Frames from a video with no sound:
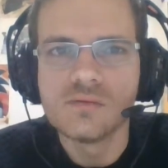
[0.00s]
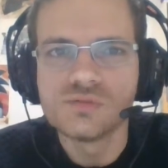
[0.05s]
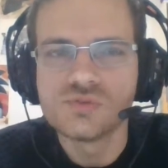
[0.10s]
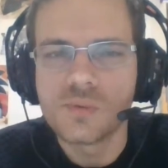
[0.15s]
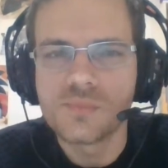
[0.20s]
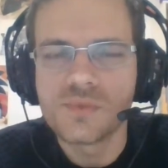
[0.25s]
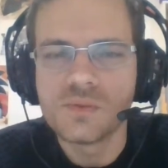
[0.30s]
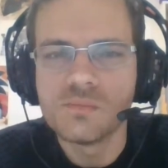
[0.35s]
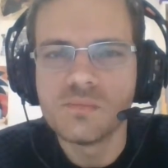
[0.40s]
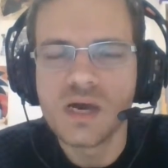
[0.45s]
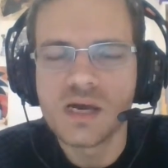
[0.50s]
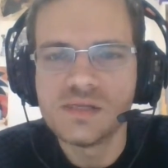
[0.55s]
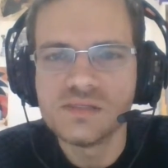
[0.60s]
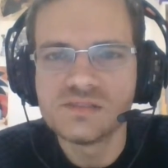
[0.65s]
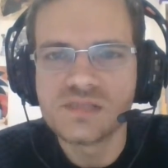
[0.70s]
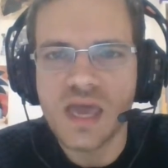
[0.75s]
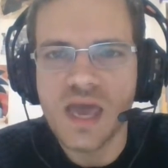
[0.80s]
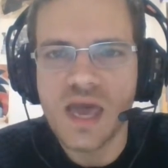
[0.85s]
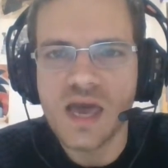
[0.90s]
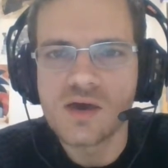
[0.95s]
drop the money
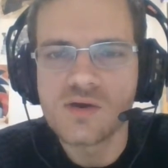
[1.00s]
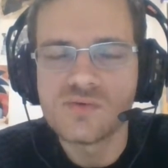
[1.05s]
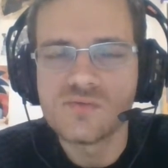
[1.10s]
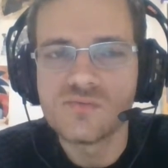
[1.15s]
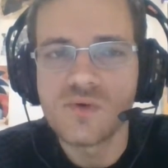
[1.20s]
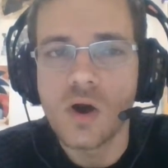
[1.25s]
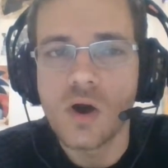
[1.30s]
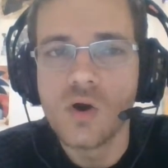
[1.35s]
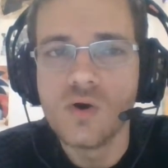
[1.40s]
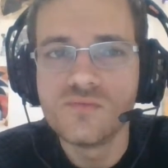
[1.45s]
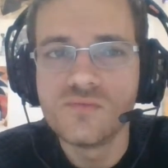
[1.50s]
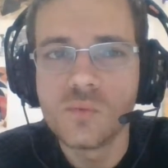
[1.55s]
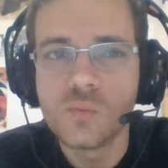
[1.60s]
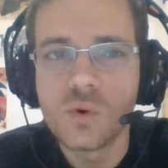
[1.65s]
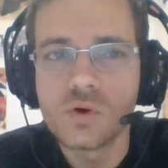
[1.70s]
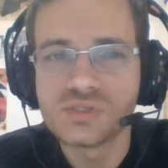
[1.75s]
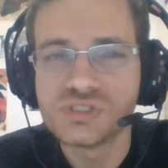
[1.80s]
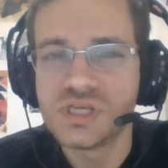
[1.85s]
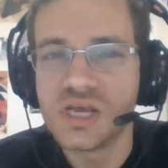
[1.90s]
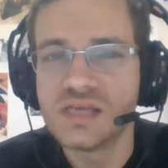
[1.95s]
to have
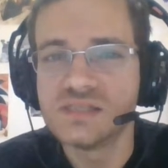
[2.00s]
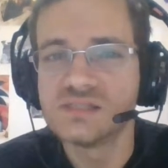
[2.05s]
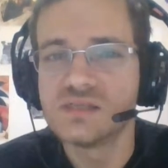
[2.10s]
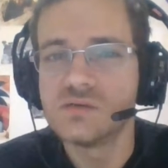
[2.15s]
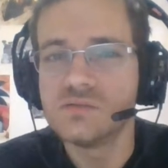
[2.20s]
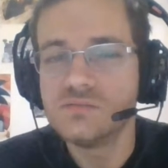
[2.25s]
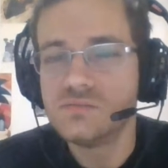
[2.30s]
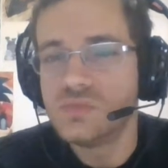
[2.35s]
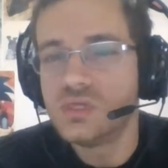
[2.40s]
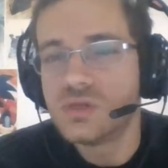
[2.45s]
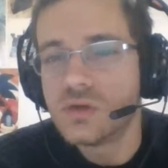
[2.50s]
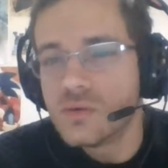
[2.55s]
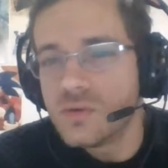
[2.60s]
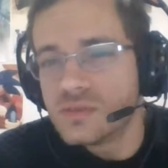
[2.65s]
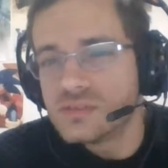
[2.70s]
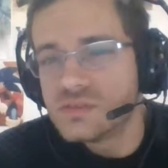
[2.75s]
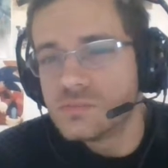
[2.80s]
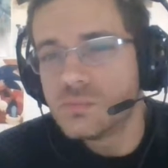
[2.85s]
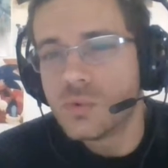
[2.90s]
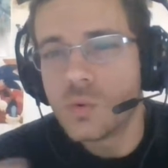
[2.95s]
Overwatch as a, you know,
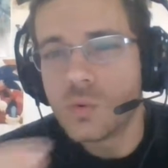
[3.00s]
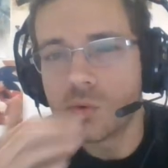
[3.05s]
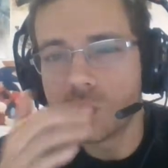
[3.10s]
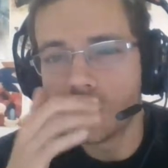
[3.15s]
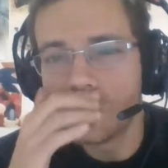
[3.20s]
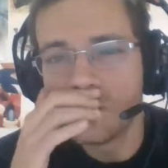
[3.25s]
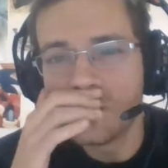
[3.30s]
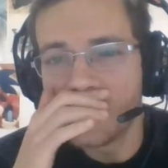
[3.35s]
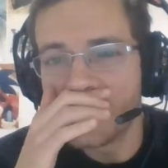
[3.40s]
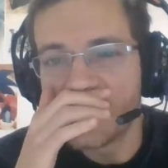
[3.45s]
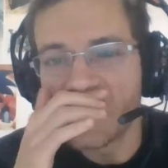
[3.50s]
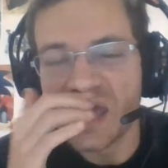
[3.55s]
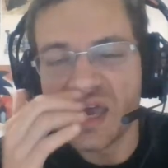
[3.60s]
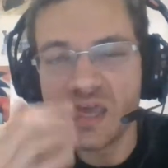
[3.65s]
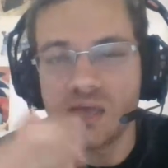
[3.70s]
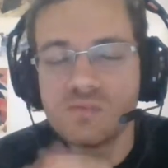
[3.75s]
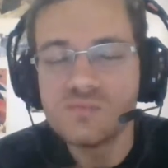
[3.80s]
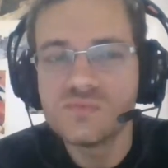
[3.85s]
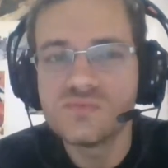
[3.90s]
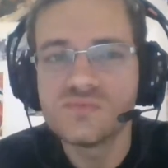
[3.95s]
as a portable
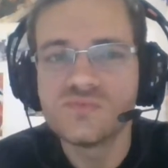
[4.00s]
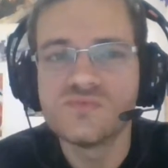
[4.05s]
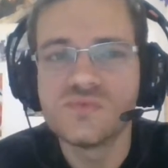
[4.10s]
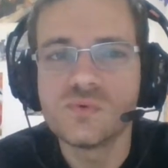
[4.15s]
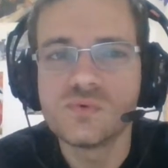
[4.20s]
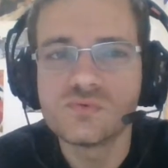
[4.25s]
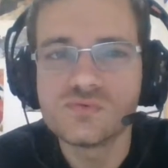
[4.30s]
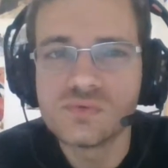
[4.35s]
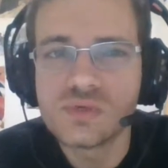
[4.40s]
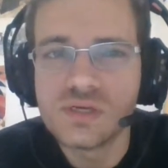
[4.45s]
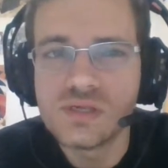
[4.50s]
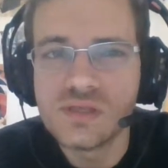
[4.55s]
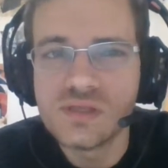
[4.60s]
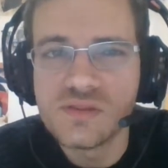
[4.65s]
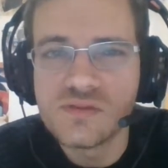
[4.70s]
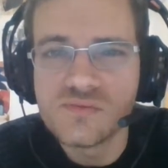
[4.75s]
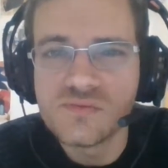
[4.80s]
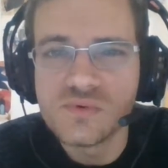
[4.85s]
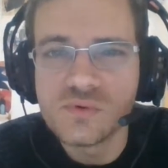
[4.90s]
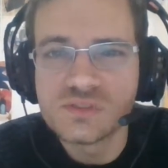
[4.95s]
game for really
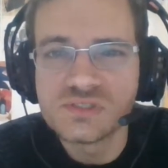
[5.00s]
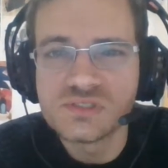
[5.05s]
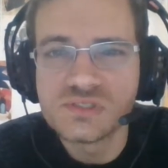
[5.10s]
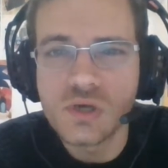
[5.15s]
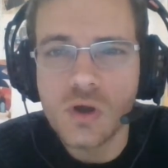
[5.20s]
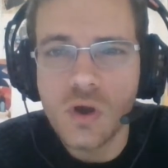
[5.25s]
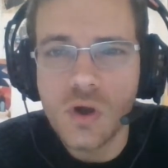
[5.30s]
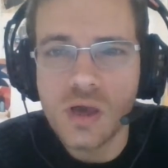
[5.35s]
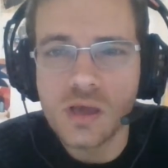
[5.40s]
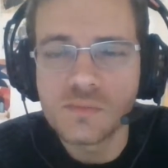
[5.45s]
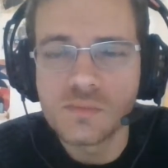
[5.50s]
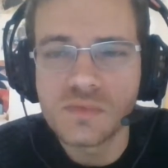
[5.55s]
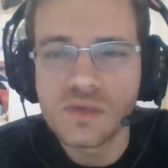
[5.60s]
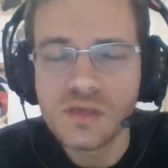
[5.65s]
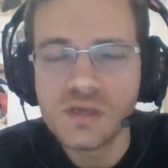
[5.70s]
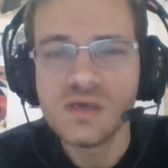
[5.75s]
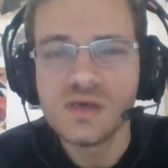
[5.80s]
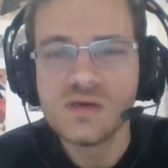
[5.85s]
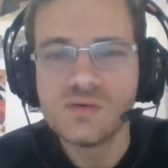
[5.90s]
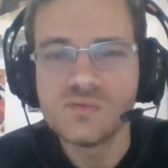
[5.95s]
the first time
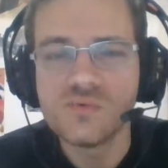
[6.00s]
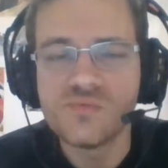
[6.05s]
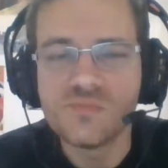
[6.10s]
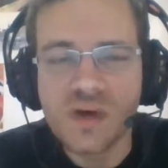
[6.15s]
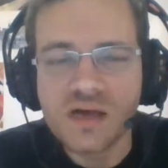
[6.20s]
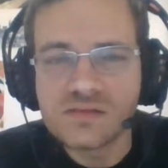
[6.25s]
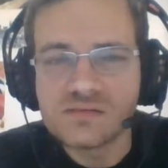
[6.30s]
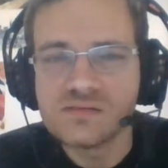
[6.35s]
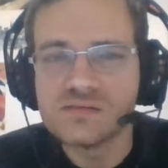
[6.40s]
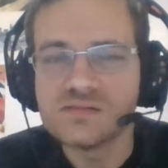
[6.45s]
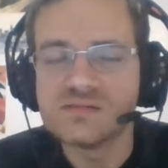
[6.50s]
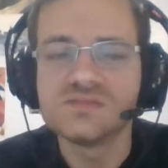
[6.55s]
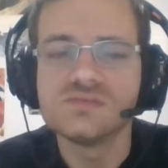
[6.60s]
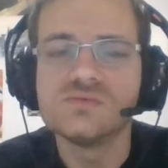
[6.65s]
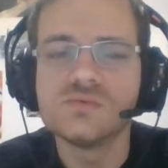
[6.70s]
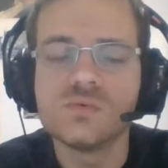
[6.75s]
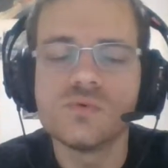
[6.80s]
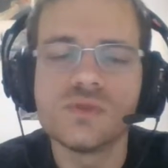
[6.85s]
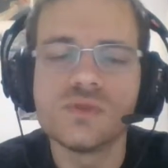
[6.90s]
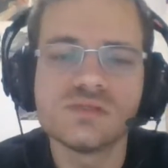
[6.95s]
with buttons
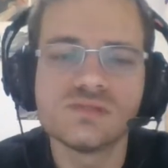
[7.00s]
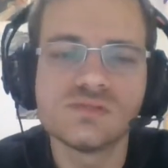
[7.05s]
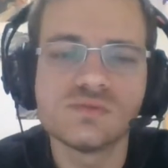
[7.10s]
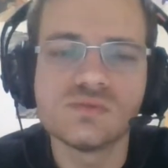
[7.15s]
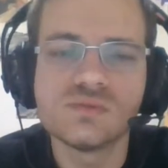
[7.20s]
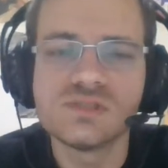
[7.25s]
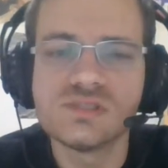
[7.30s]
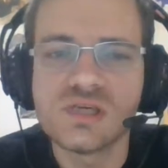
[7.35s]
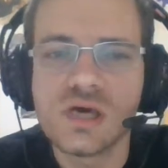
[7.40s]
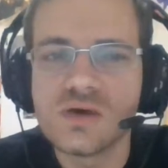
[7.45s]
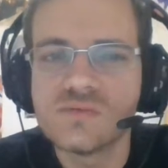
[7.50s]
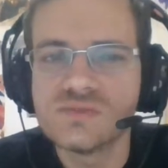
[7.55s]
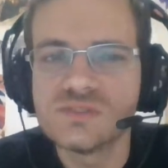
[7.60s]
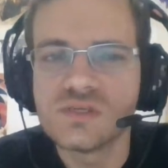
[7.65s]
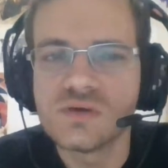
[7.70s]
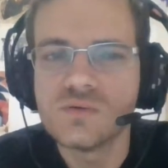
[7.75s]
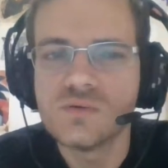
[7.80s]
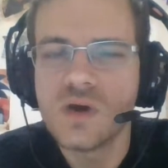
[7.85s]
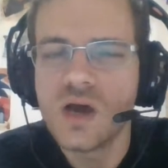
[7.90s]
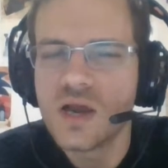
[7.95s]
and all that sort of stuff.
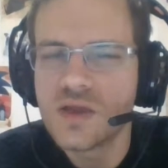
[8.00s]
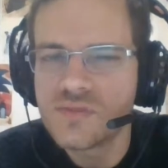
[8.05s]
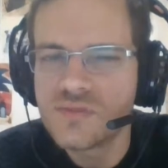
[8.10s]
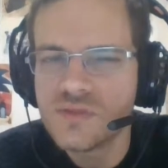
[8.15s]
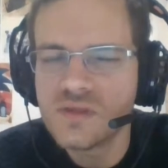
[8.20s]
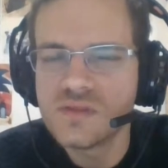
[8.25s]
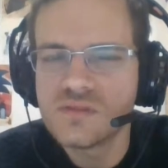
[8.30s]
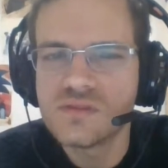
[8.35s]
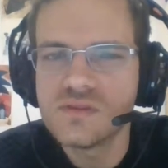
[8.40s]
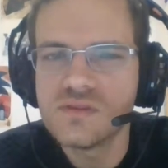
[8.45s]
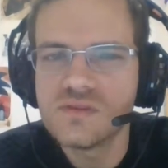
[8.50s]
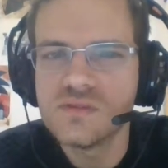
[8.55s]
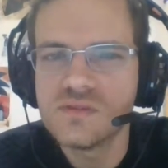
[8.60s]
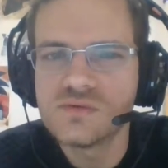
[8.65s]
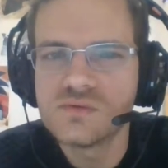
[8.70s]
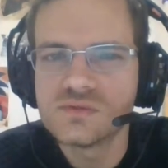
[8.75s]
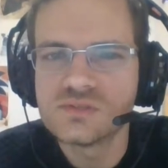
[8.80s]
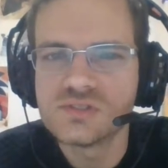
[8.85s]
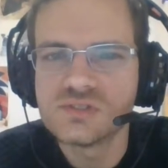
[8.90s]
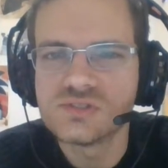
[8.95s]
So I think that
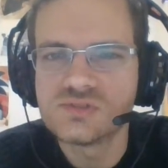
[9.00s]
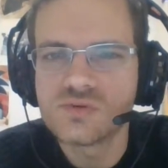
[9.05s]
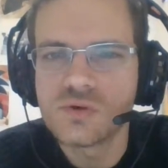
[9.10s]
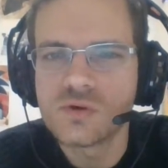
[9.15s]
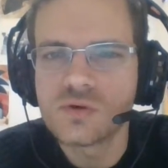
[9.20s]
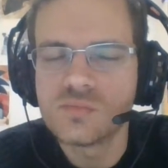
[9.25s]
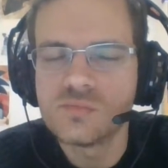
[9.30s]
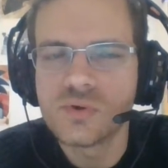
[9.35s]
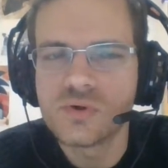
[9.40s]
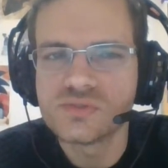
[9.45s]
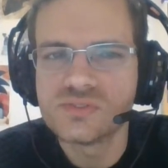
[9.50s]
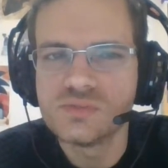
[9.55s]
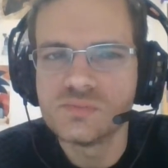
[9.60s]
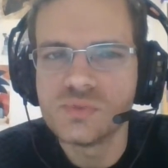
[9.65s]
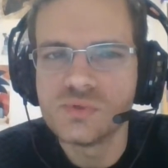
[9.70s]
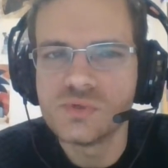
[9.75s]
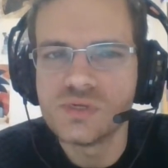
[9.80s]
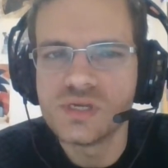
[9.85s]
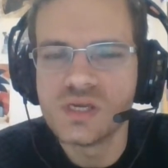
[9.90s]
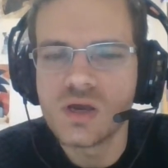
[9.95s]
there is a strong
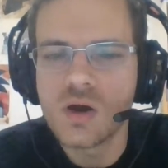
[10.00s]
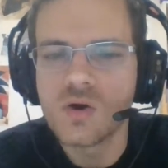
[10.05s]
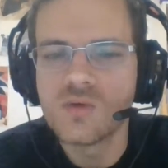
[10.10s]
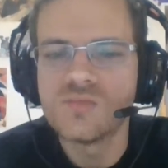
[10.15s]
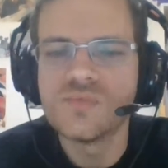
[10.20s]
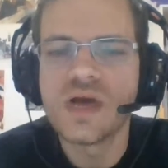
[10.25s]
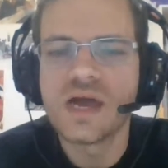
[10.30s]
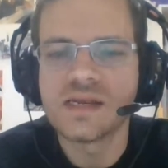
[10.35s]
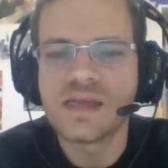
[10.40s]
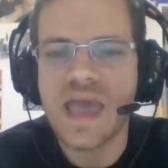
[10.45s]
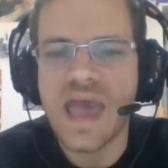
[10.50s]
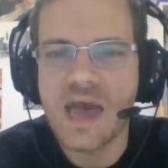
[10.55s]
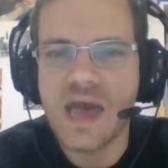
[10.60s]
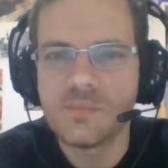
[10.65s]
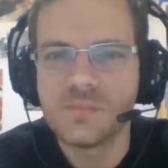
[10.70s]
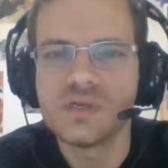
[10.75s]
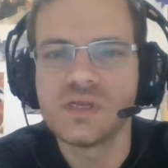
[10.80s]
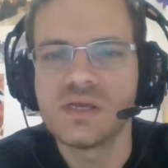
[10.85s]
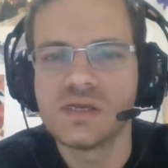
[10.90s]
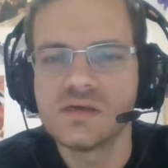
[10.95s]
possibility of that
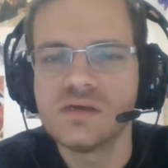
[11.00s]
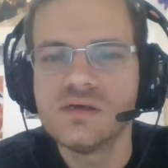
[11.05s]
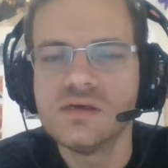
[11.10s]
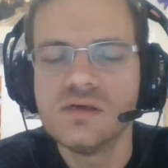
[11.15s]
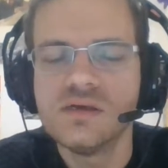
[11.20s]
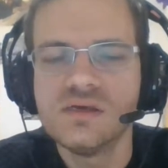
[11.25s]
happening.